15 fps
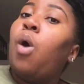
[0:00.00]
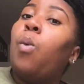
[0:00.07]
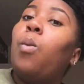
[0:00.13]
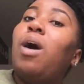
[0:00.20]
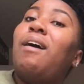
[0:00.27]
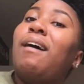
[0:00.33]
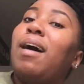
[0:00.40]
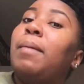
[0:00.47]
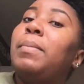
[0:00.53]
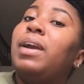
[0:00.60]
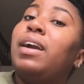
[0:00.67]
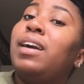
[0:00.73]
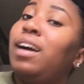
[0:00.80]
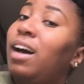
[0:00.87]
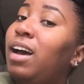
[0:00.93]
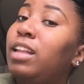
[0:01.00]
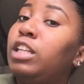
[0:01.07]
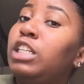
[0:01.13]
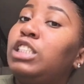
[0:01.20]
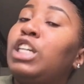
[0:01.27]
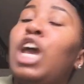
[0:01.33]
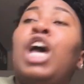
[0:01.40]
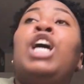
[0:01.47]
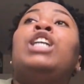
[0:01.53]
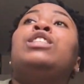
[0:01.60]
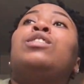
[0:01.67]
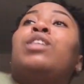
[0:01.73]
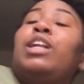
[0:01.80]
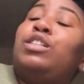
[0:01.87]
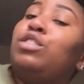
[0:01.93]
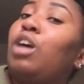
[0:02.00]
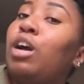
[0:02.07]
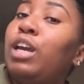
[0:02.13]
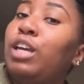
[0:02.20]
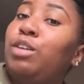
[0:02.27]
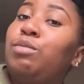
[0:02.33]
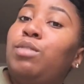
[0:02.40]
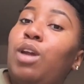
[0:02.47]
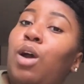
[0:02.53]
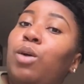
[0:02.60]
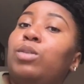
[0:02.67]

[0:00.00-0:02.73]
while I'm in college so that y'all can,